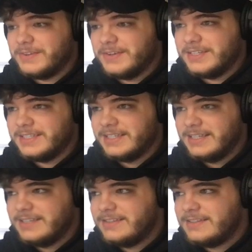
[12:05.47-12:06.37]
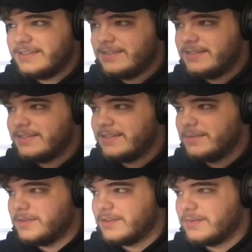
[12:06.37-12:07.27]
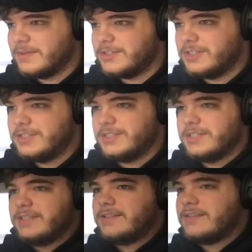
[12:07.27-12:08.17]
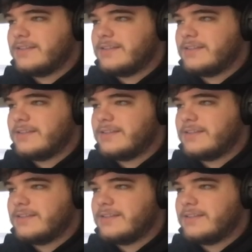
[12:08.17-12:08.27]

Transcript: there is any. Let me look at my cheat sheet.